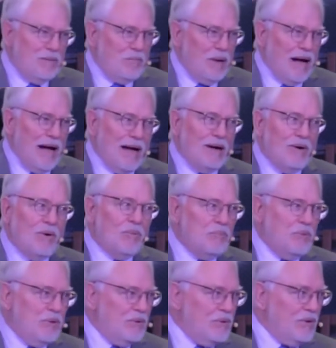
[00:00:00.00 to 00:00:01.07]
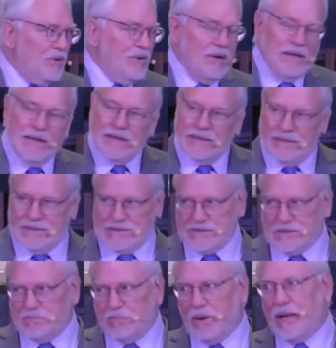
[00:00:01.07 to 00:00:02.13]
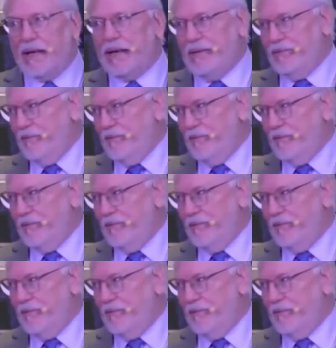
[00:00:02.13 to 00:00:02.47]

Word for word: I hope you'll go ahead and explain